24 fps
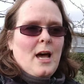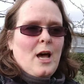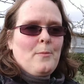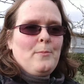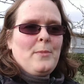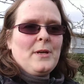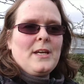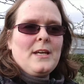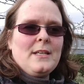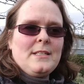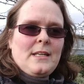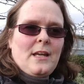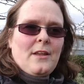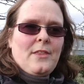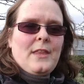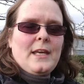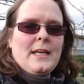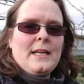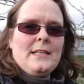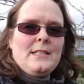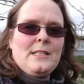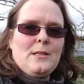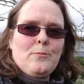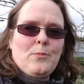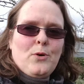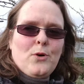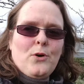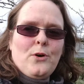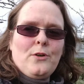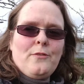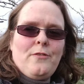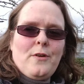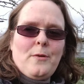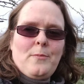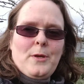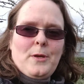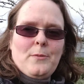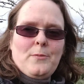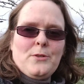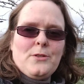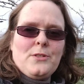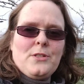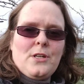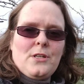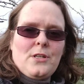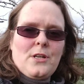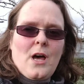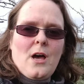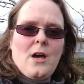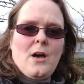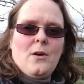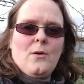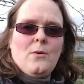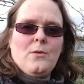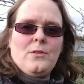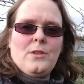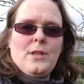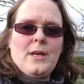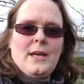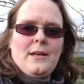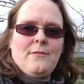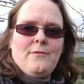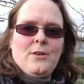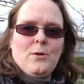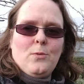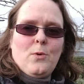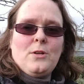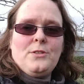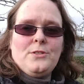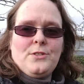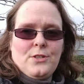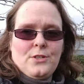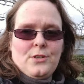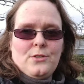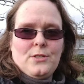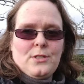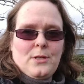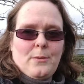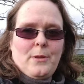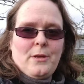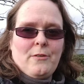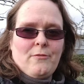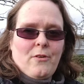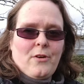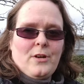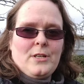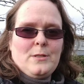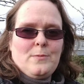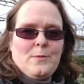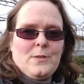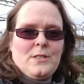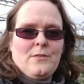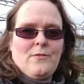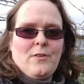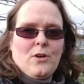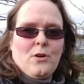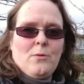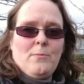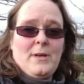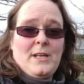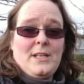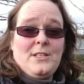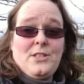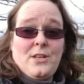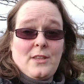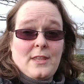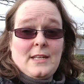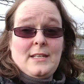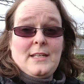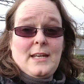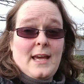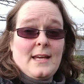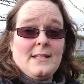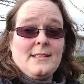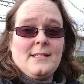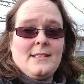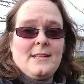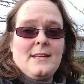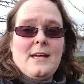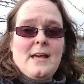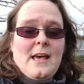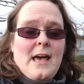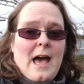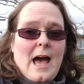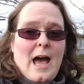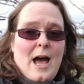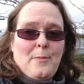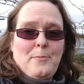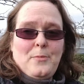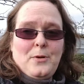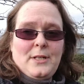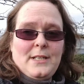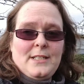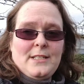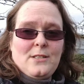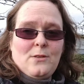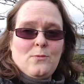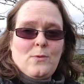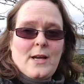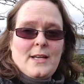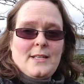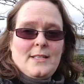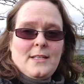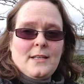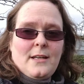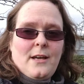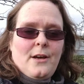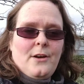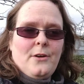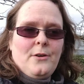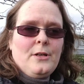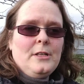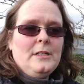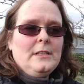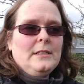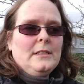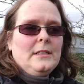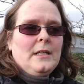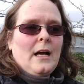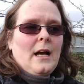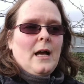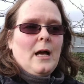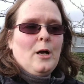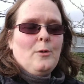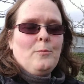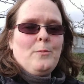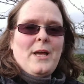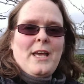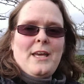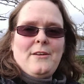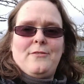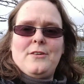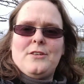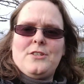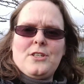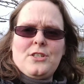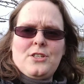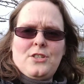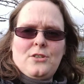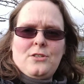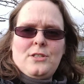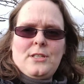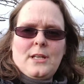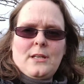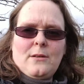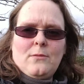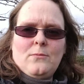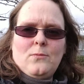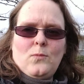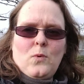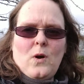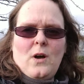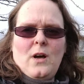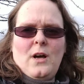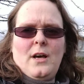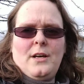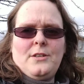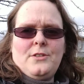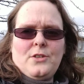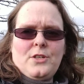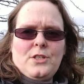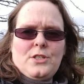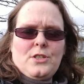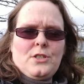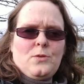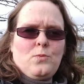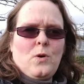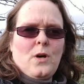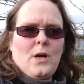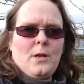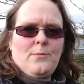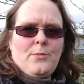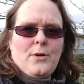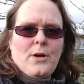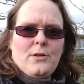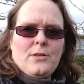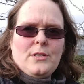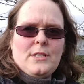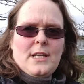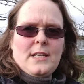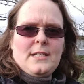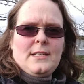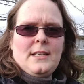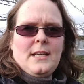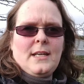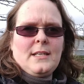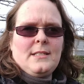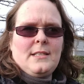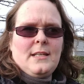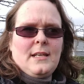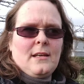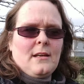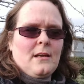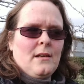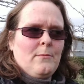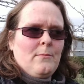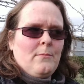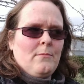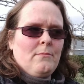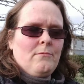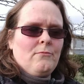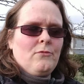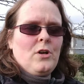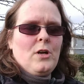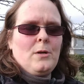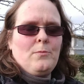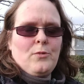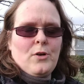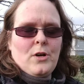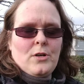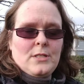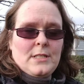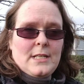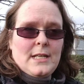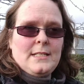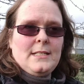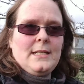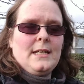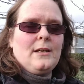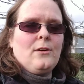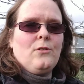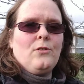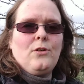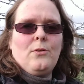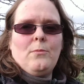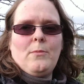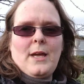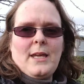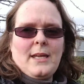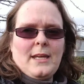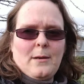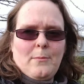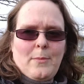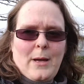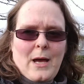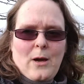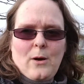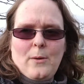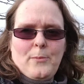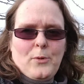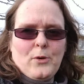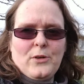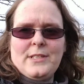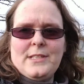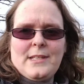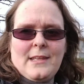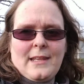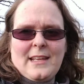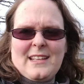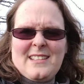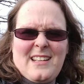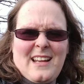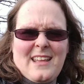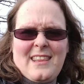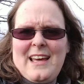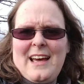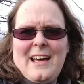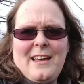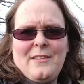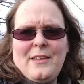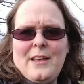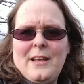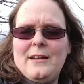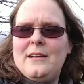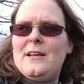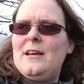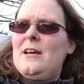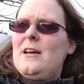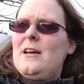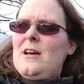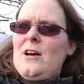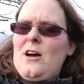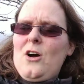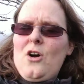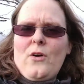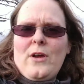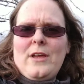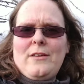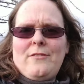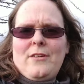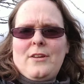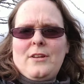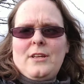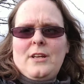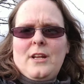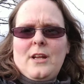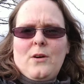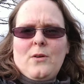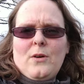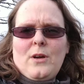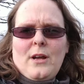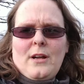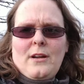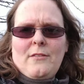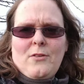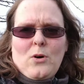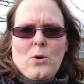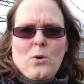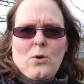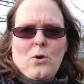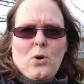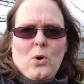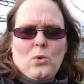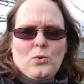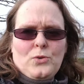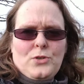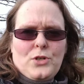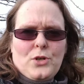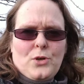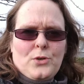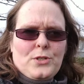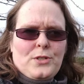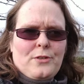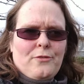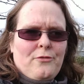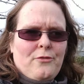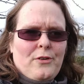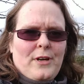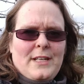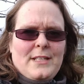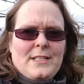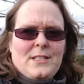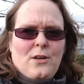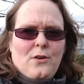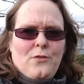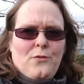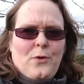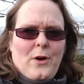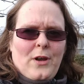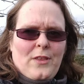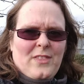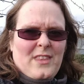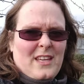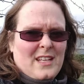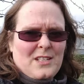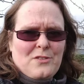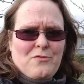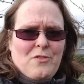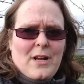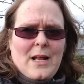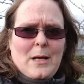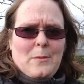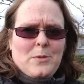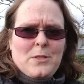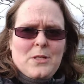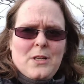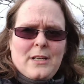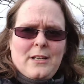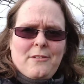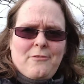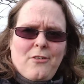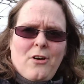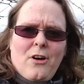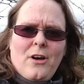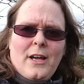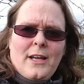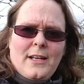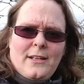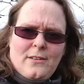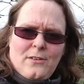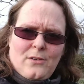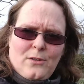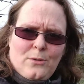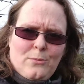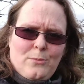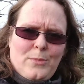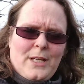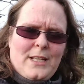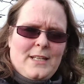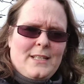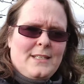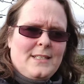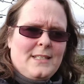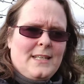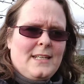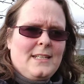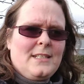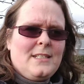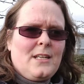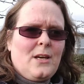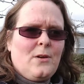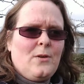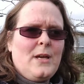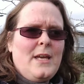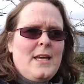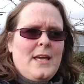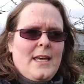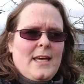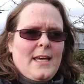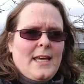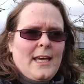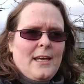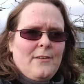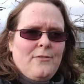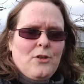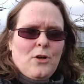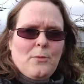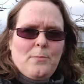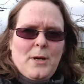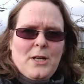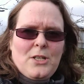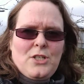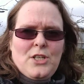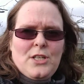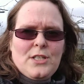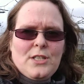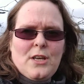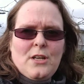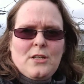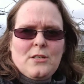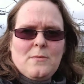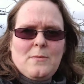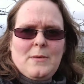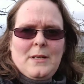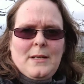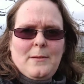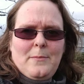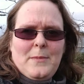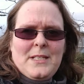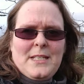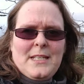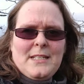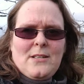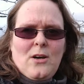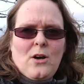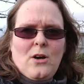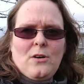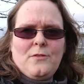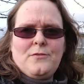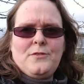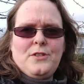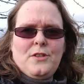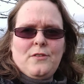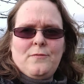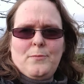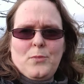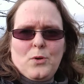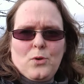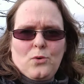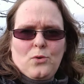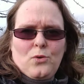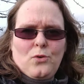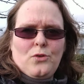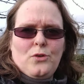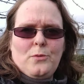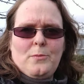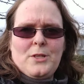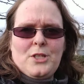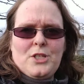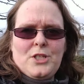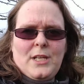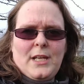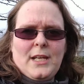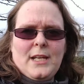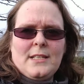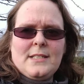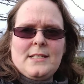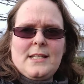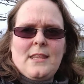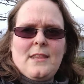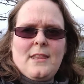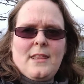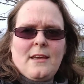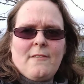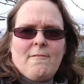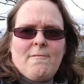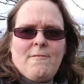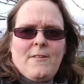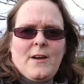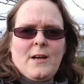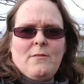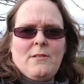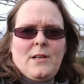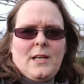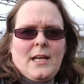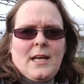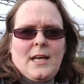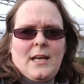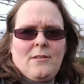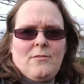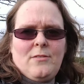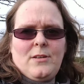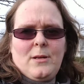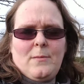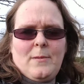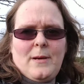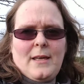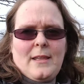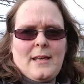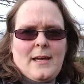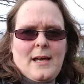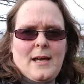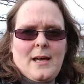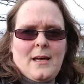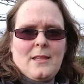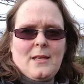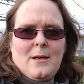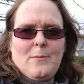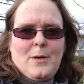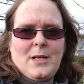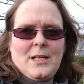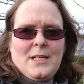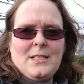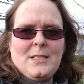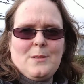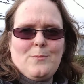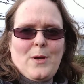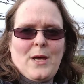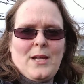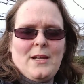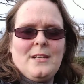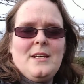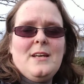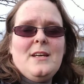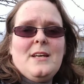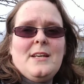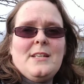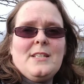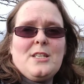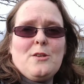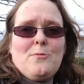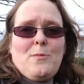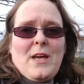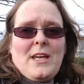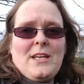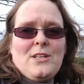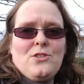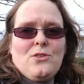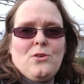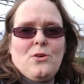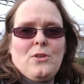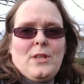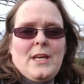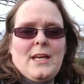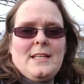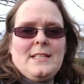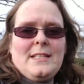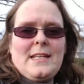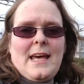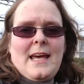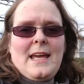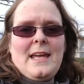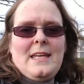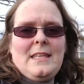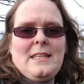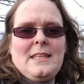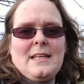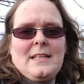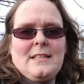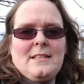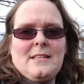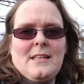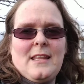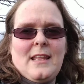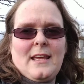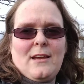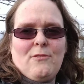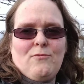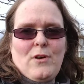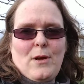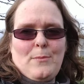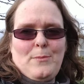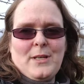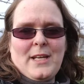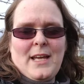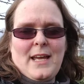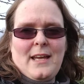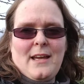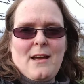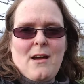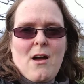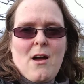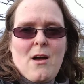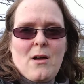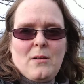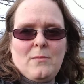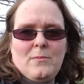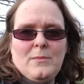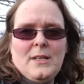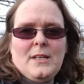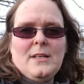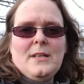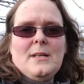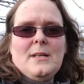Because I think it's important for people to know that if you want to do something very specific on media, then yes, Apple is the way to go. But if you're just using Word, or you're just word processing, or you're making PowerPoints and things like that, then, or even kind of all sorts of free software and things run absolutely fine on PC. So if your budget's going to be limited after you've bought all the machines, then think very carefully about how that money's spent to make sure that it's A, things that they can replicate at home,